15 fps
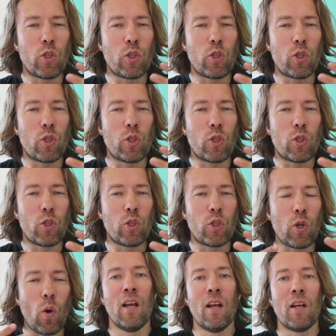to overload it.
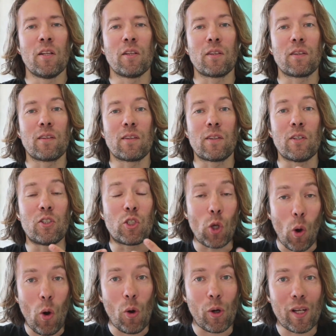The
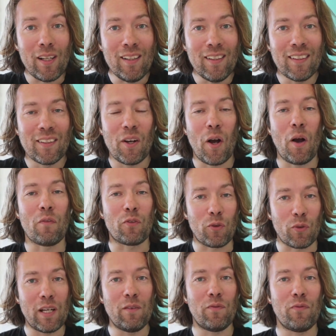joy of
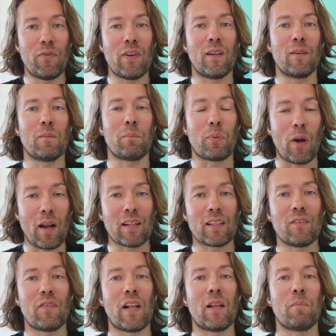greenfield product
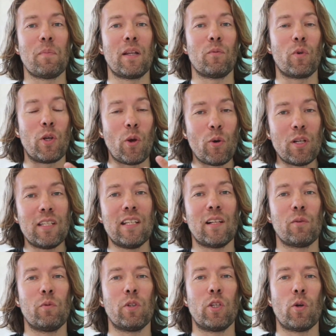development, where you're only
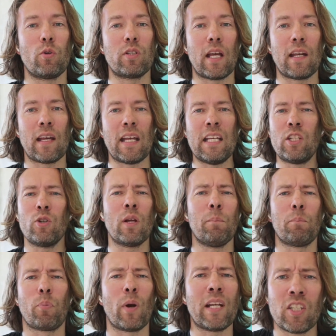dealing with your own data, is you
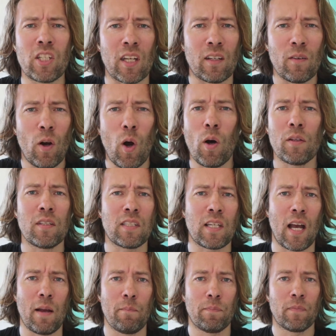can break shit all the
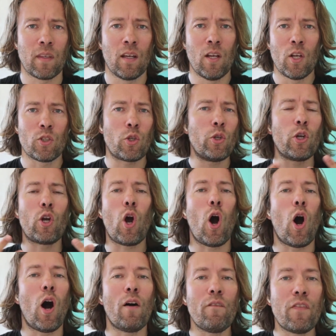time. So your
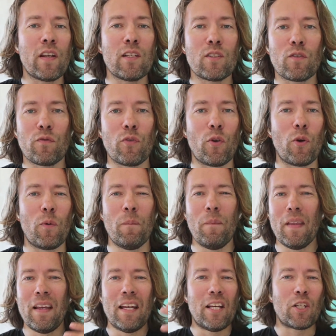confidence for
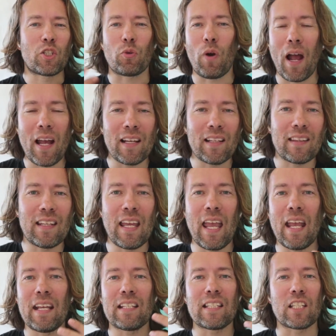trying
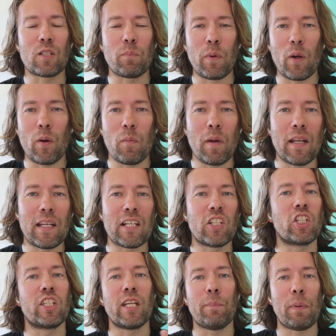things, experimenting,
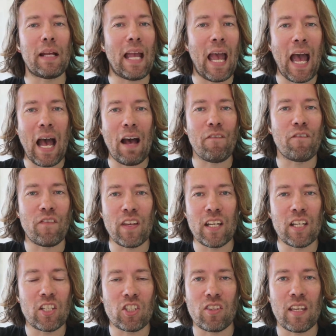shipping
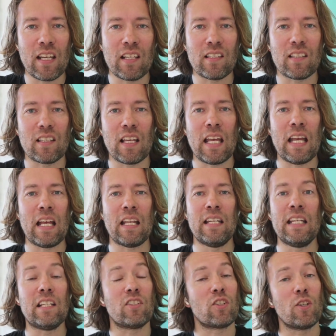half-finished things
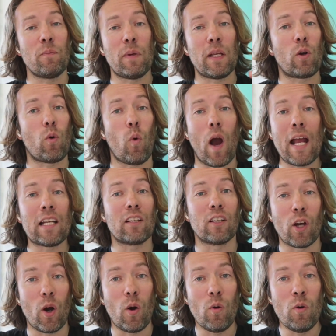needs to be quite
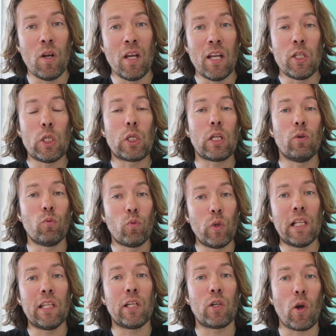low. You can
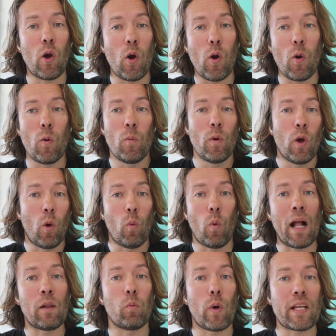really go
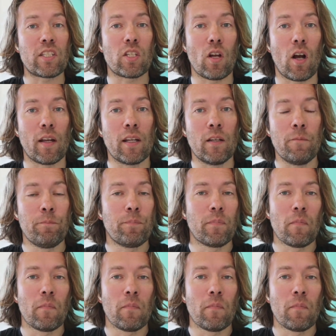Wild West on it.